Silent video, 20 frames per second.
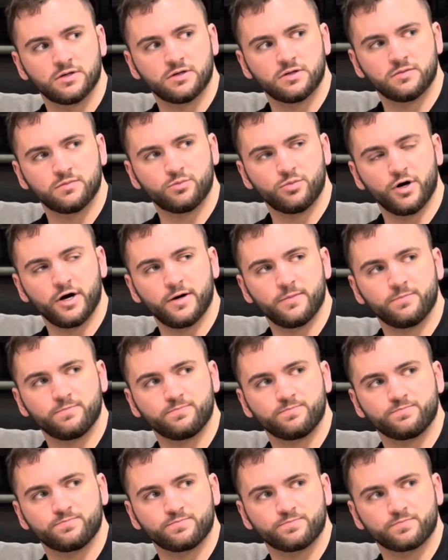But
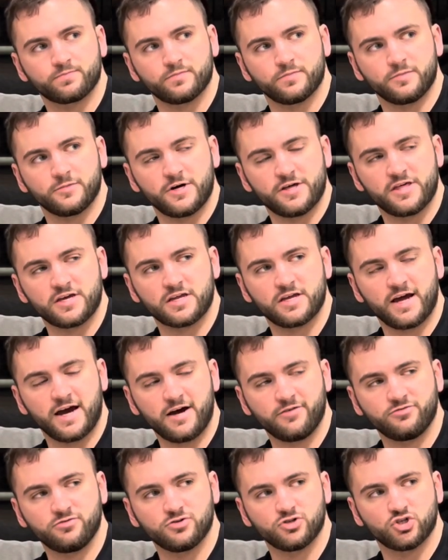I think you have
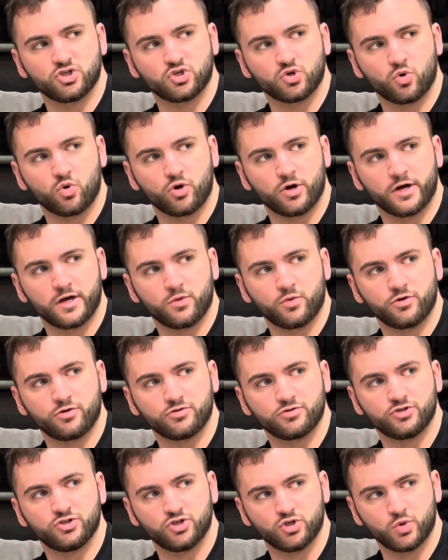to enjoy what you're
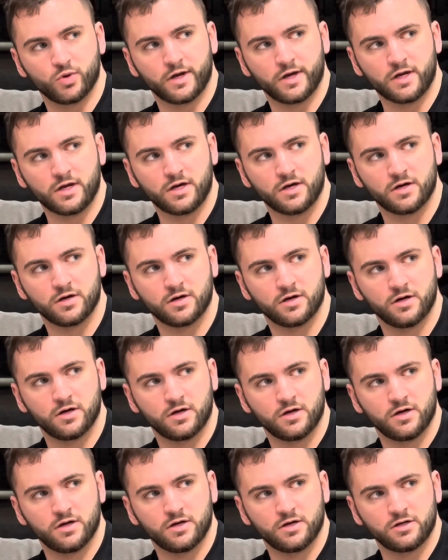doing.
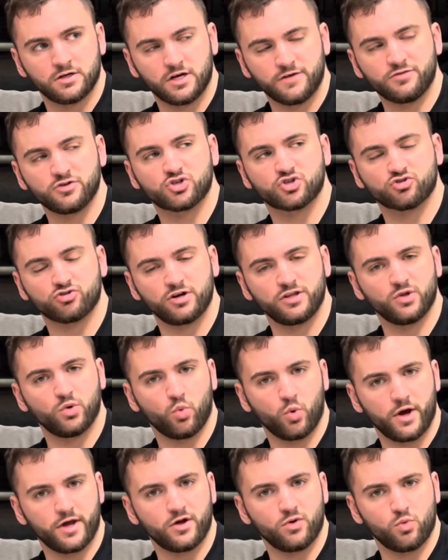You have to train the
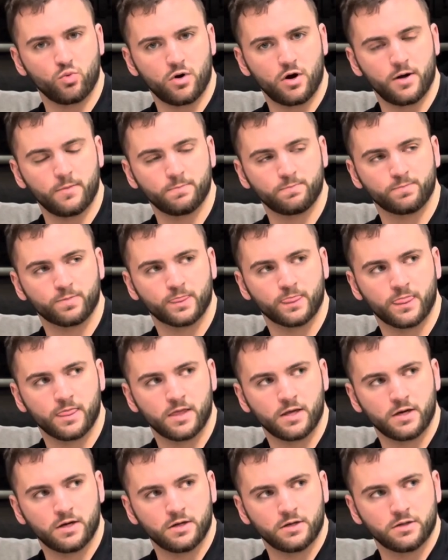way you want.
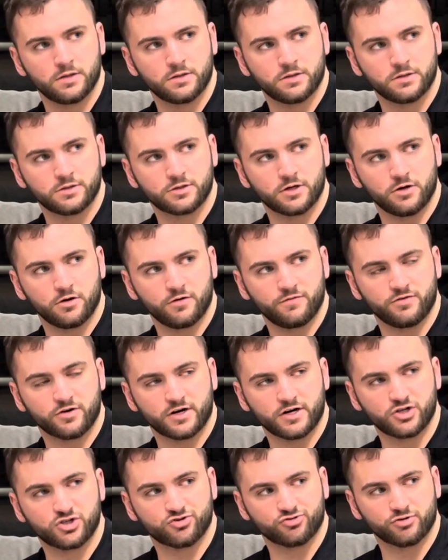So if you're
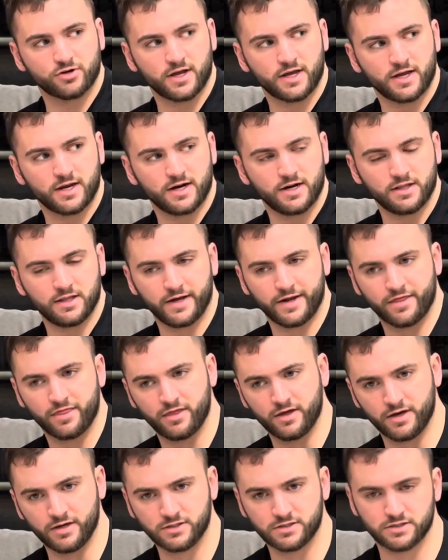gonna train like
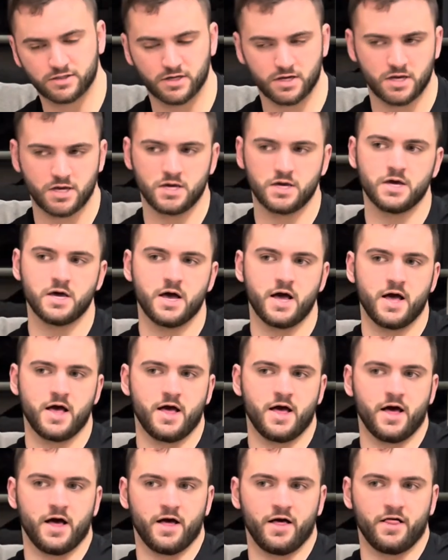this,
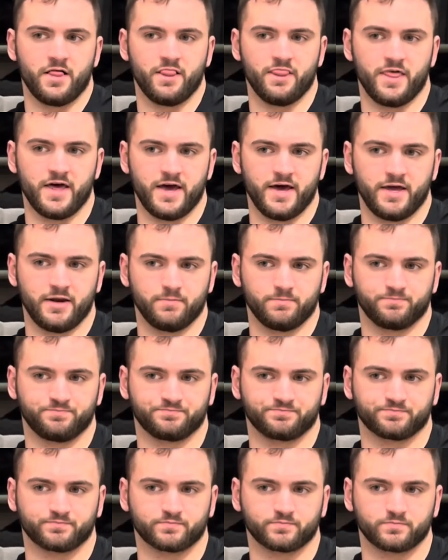then
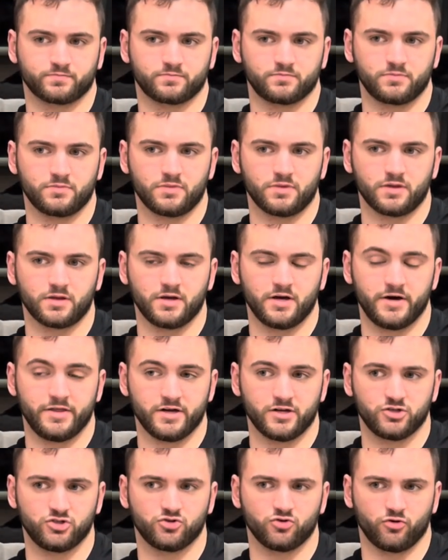I
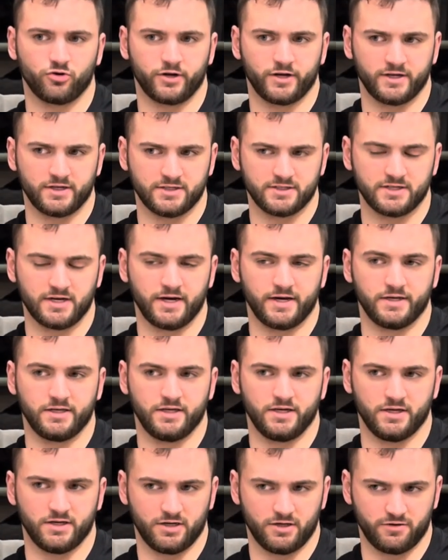think Dorian's
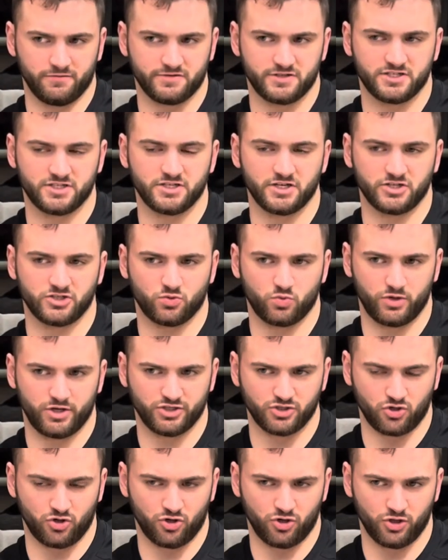idea of 6 weeks
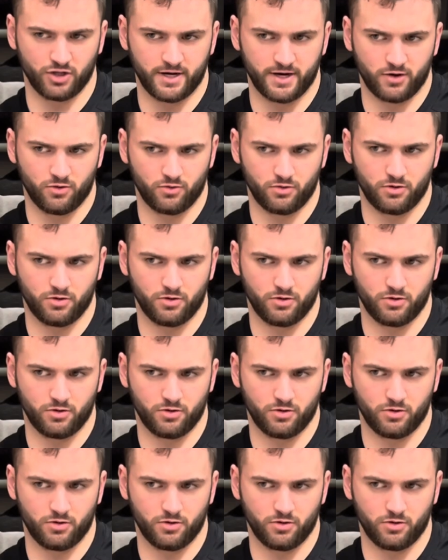all out,